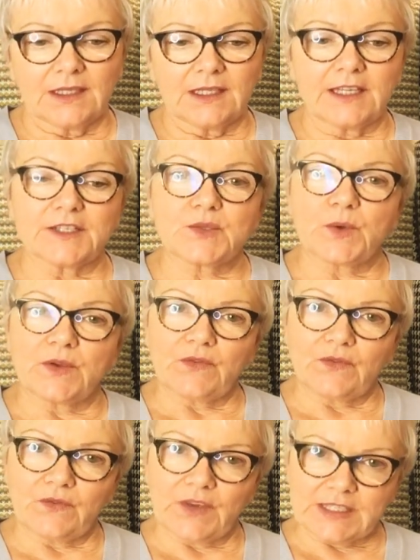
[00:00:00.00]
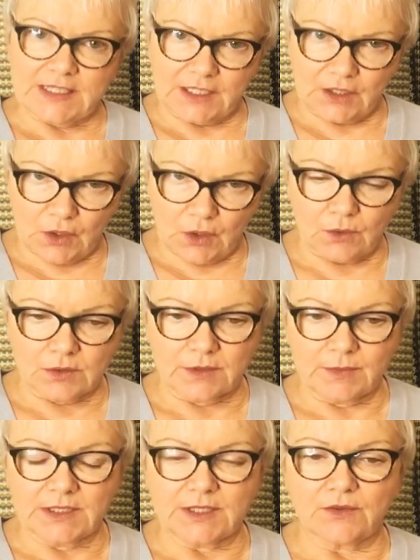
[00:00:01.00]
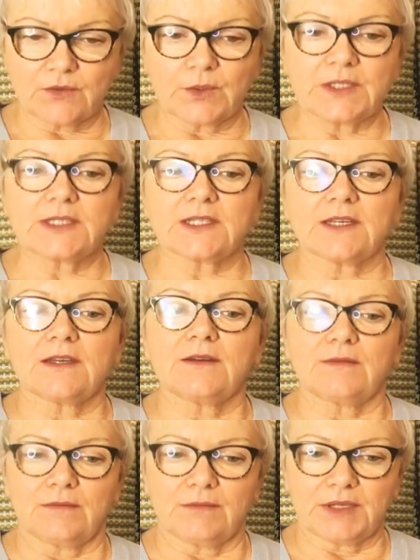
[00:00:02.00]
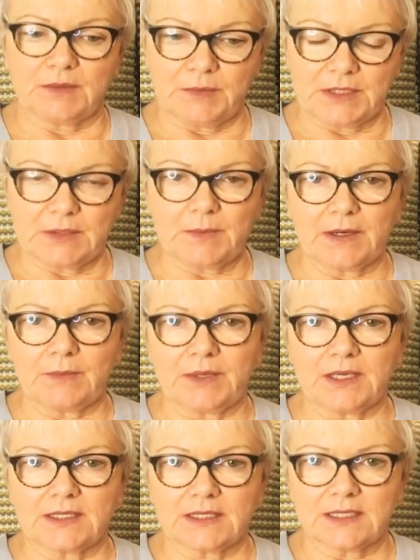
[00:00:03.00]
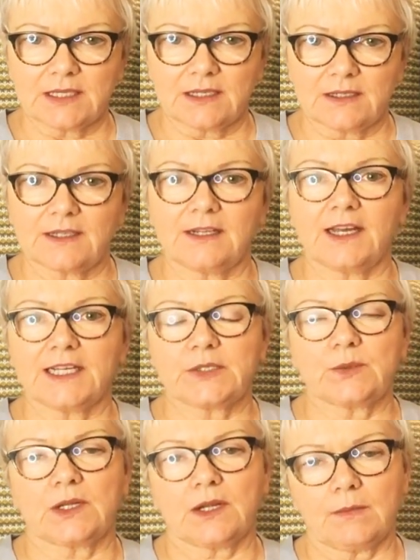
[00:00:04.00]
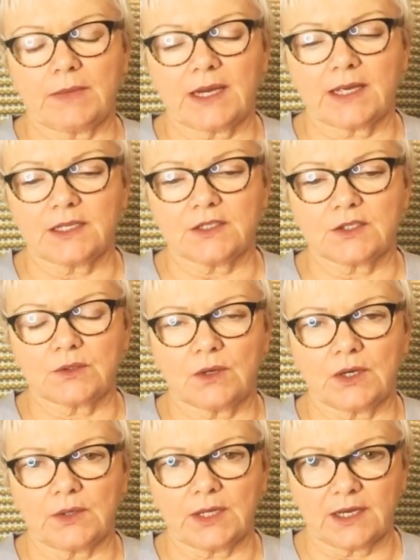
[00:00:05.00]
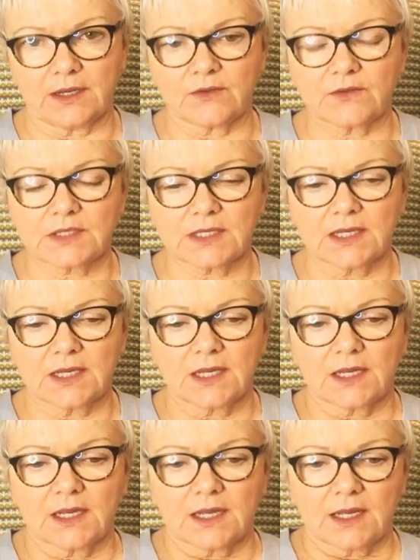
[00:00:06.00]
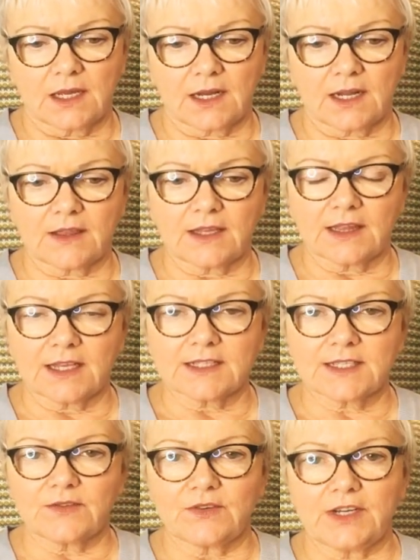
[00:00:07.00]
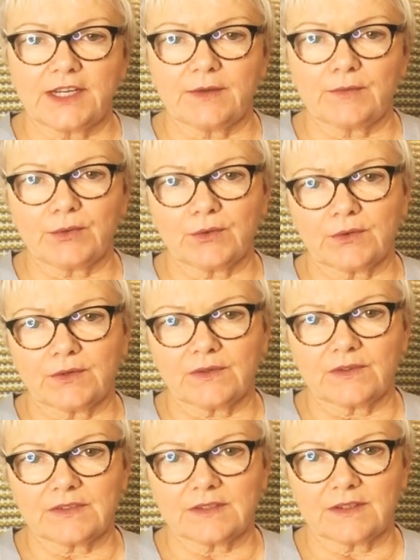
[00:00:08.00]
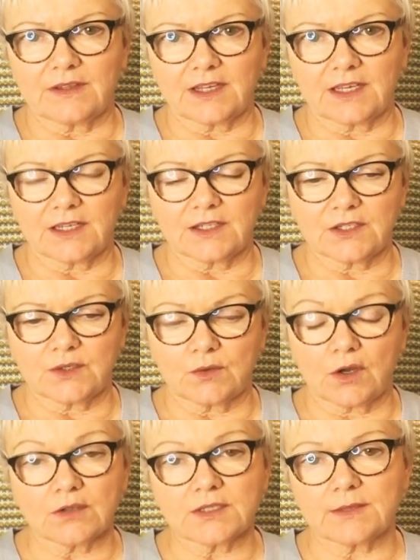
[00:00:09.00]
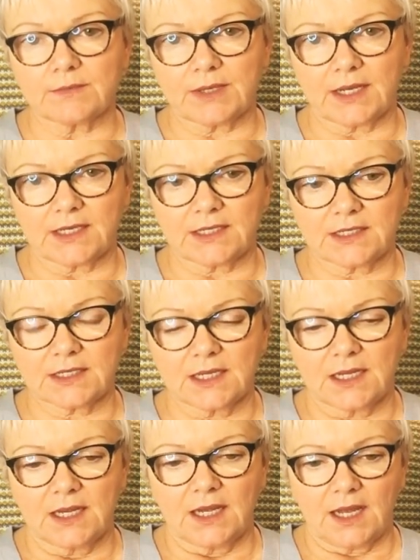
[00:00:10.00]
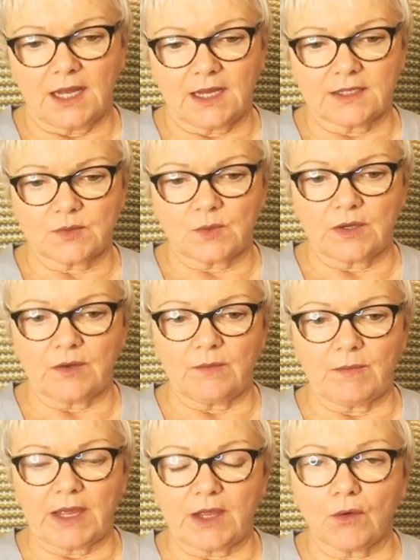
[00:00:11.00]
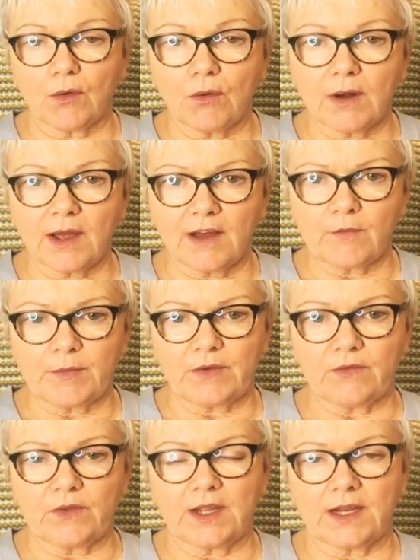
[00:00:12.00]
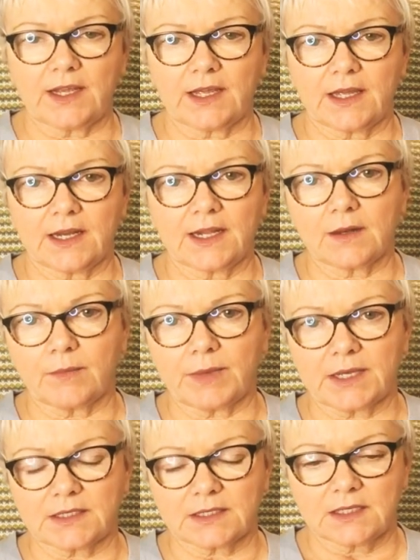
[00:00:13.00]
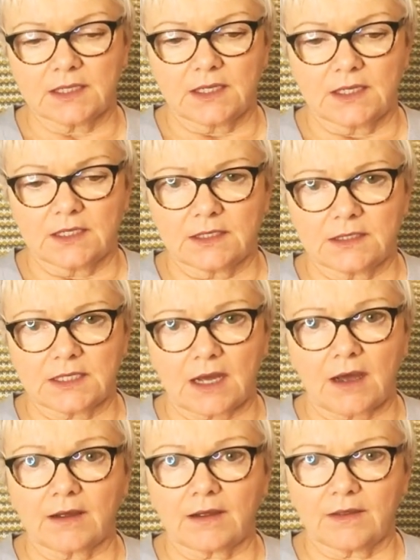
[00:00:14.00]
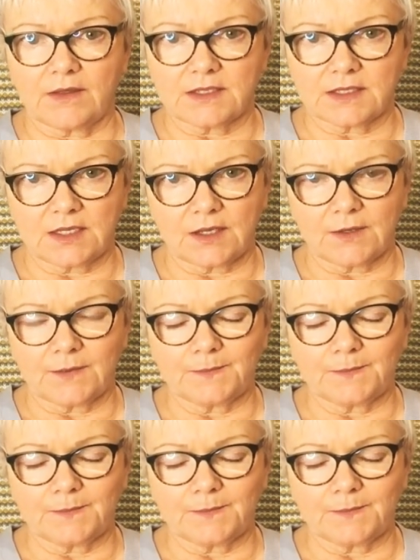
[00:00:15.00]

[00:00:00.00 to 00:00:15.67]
Yes, we're facing the colder months of winter, but bit by bit the light will come back into our lives. And I think that's a really important thing to contemplate, as we may all have been feeling a little bit dark this year.